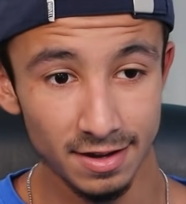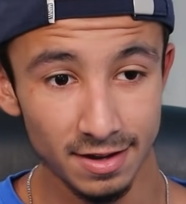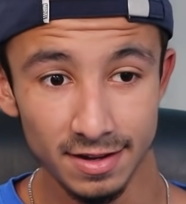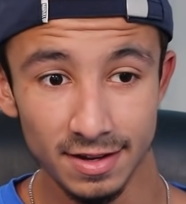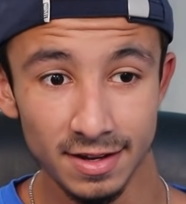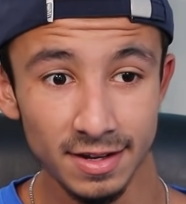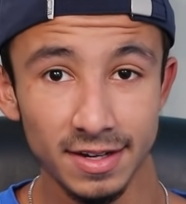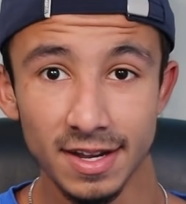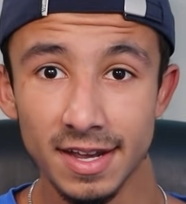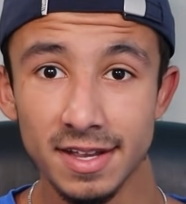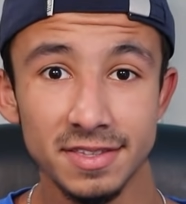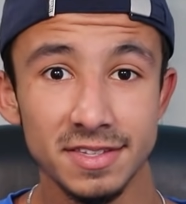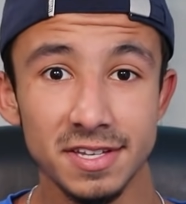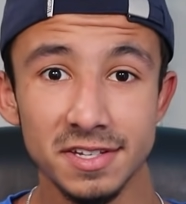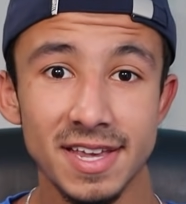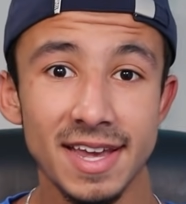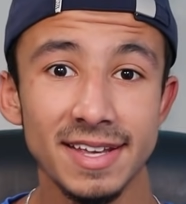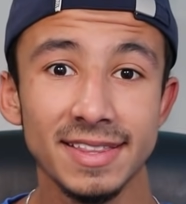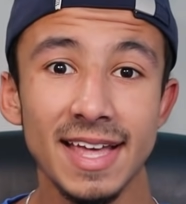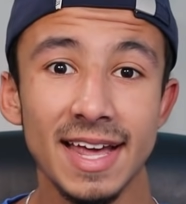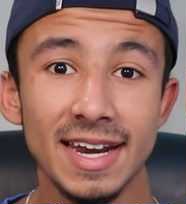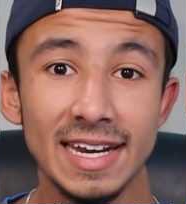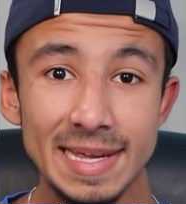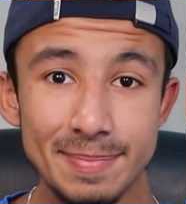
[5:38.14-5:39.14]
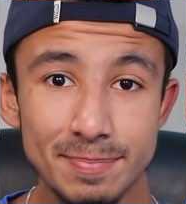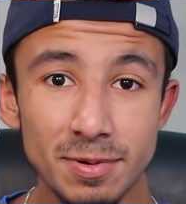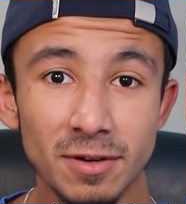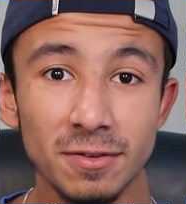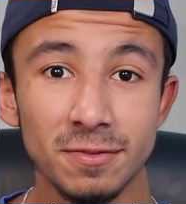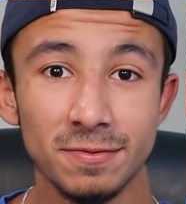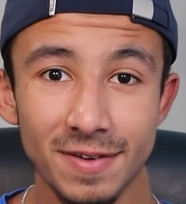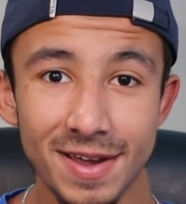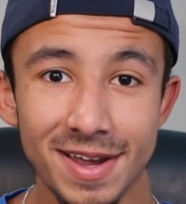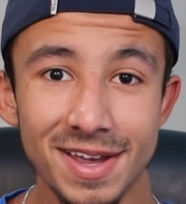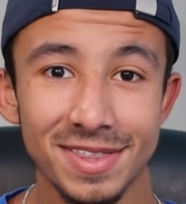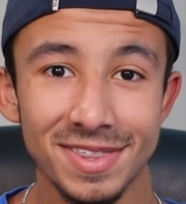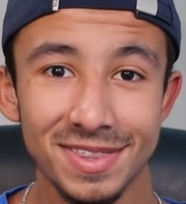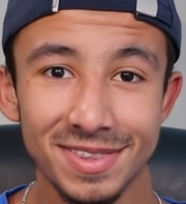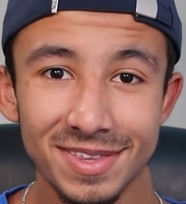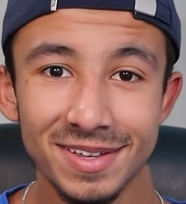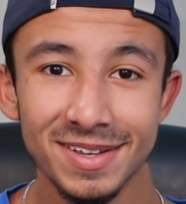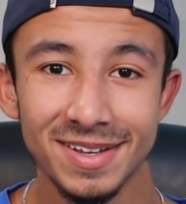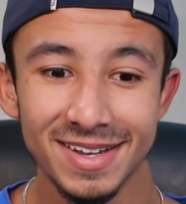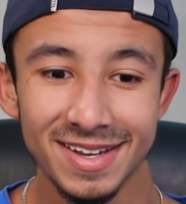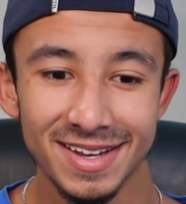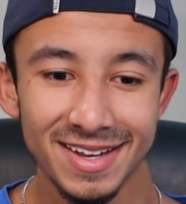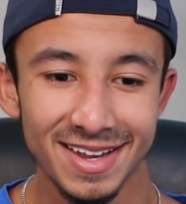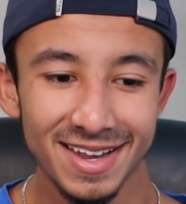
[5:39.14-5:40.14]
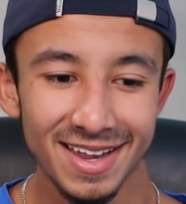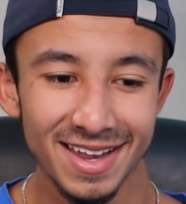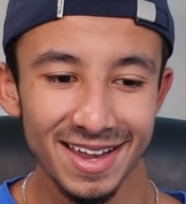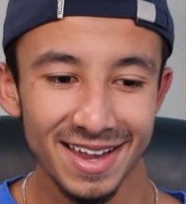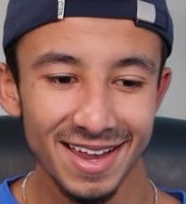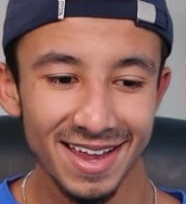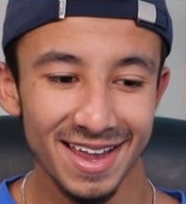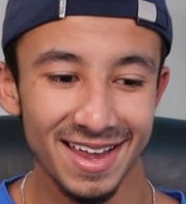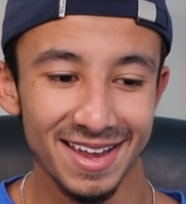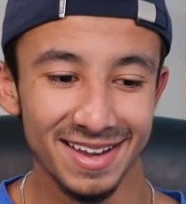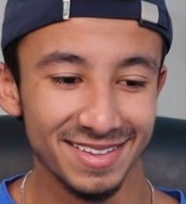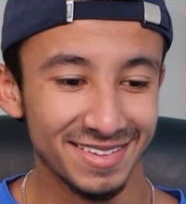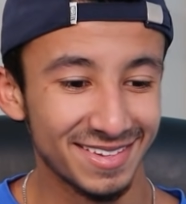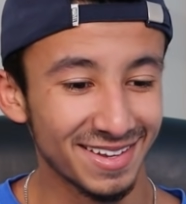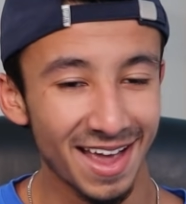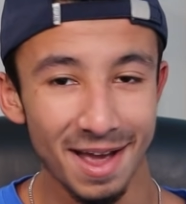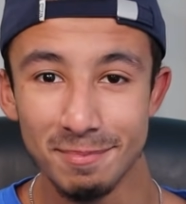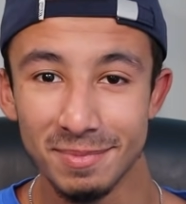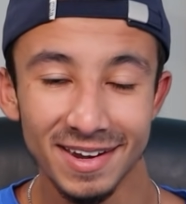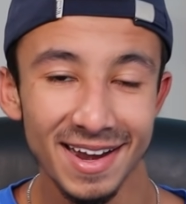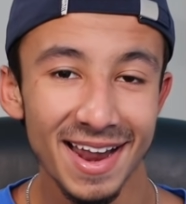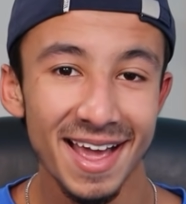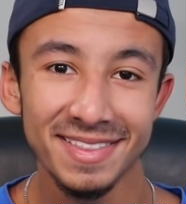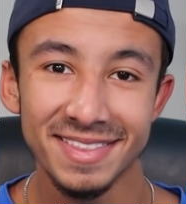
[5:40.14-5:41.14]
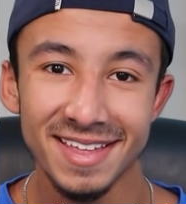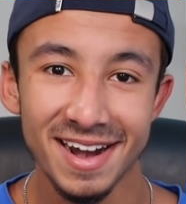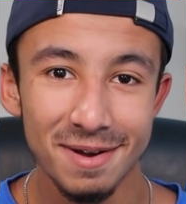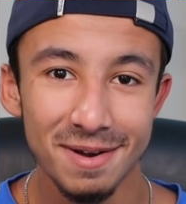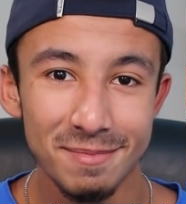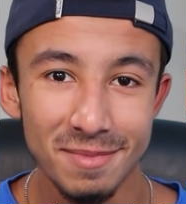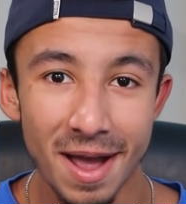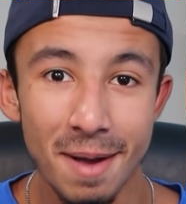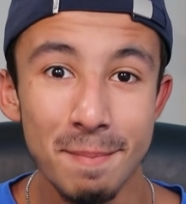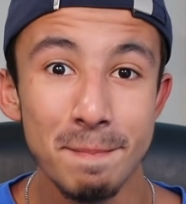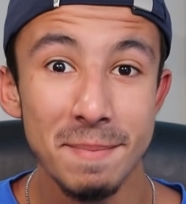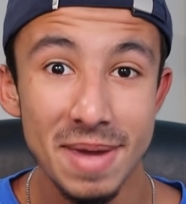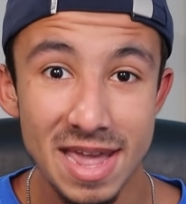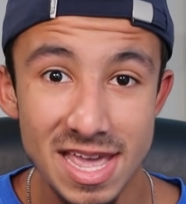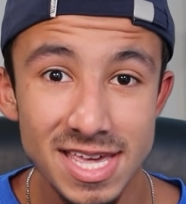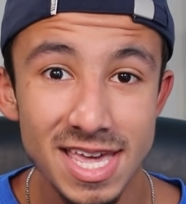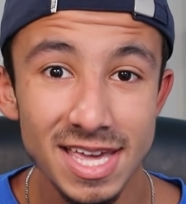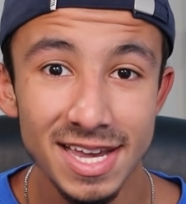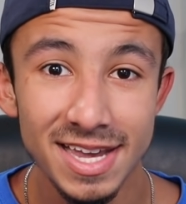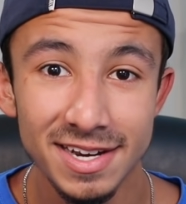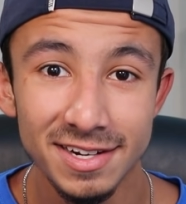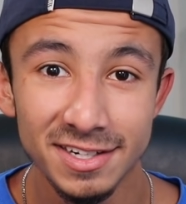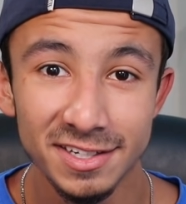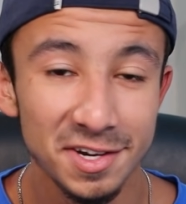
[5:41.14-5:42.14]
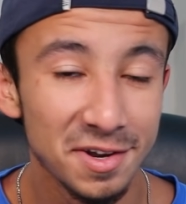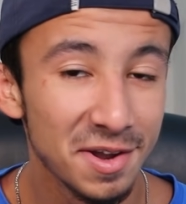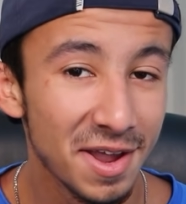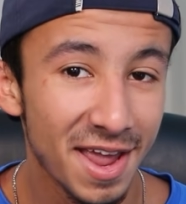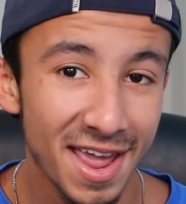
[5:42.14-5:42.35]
again, to take that leap of faith. And I'm glad that I'm making it,